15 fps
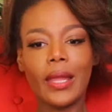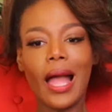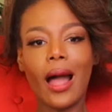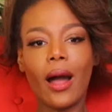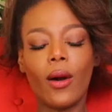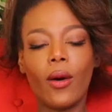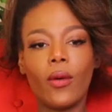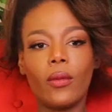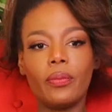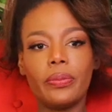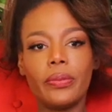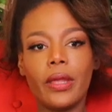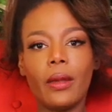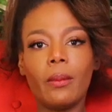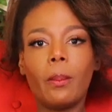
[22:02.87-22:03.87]
how
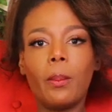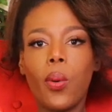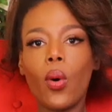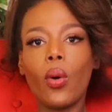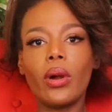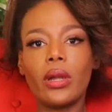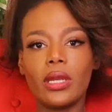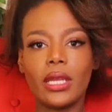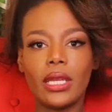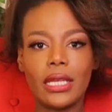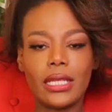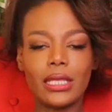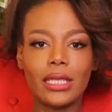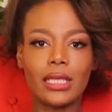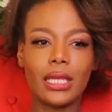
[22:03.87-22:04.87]
important it
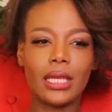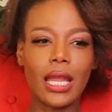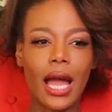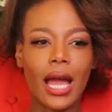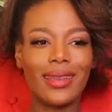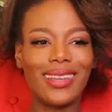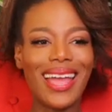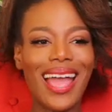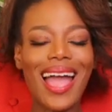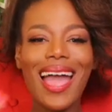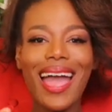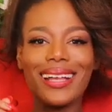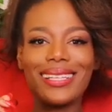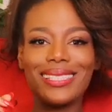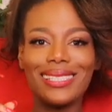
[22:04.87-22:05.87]
is to not
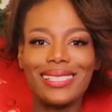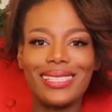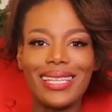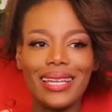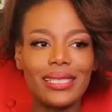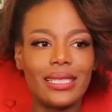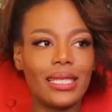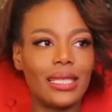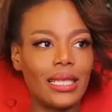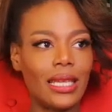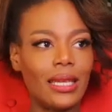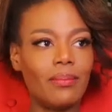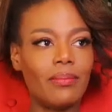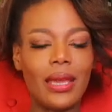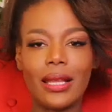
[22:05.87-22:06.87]

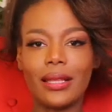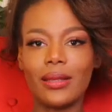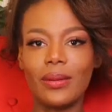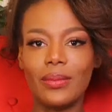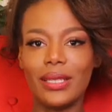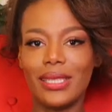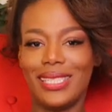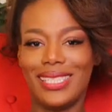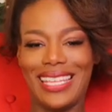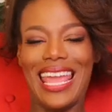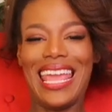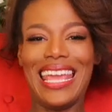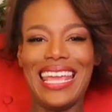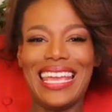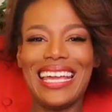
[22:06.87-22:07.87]
accidentally make the
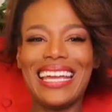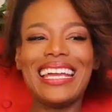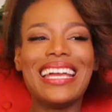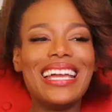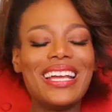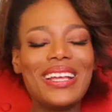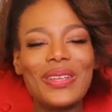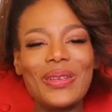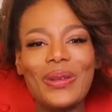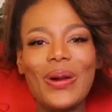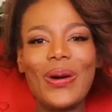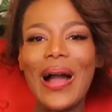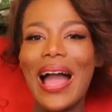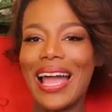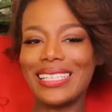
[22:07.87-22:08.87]
mistake, you
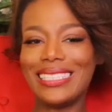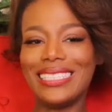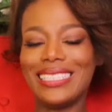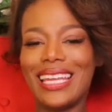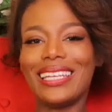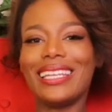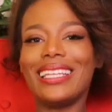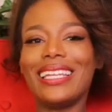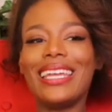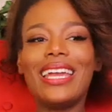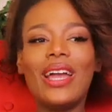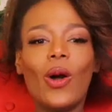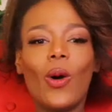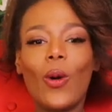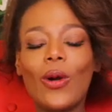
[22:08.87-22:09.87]
know, accidentally
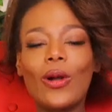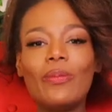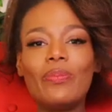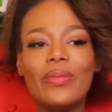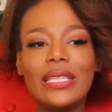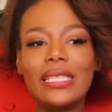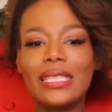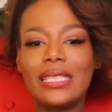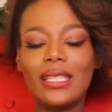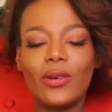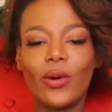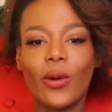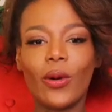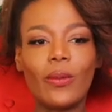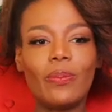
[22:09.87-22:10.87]
or
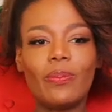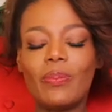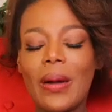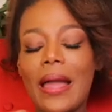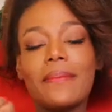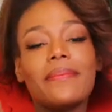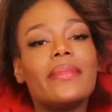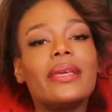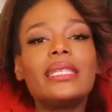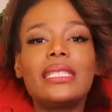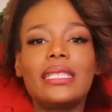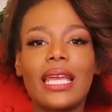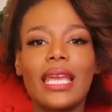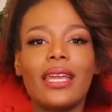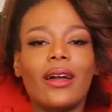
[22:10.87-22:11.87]
by
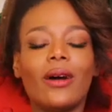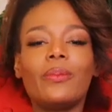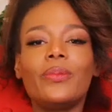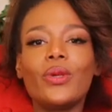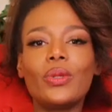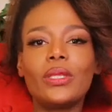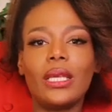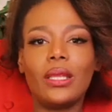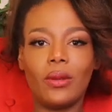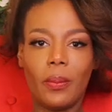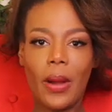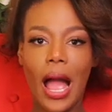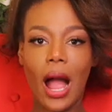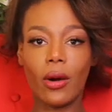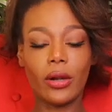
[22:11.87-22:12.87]
mistake abusing the
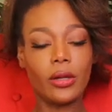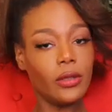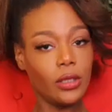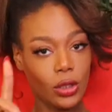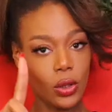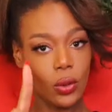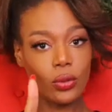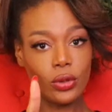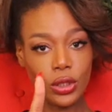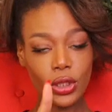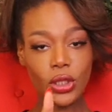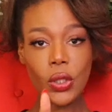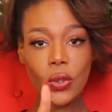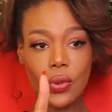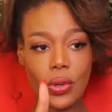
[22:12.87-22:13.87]
power. So
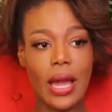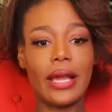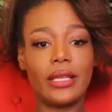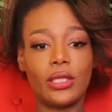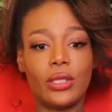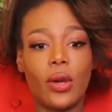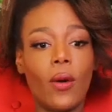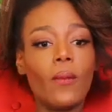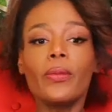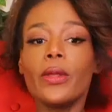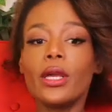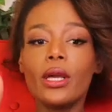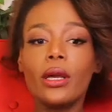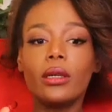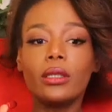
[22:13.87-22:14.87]
just so you guys know,
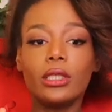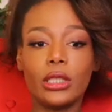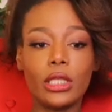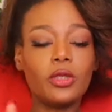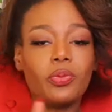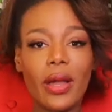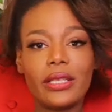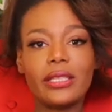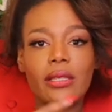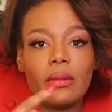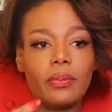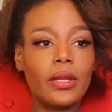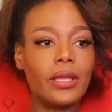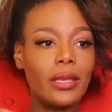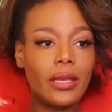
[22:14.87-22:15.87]
just by
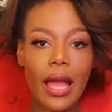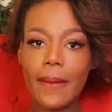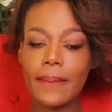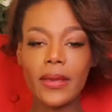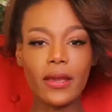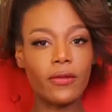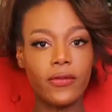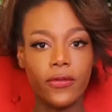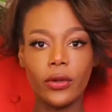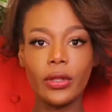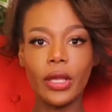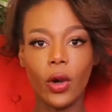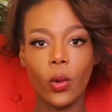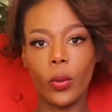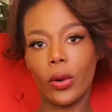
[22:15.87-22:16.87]
simply not being
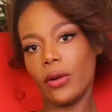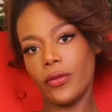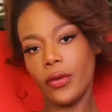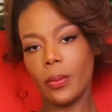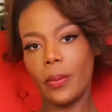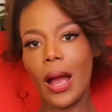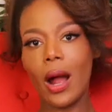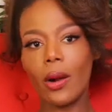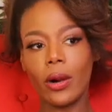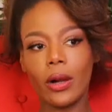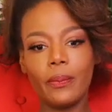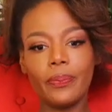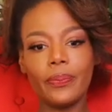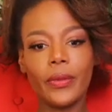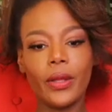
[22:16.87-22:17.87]
fully aware of your power,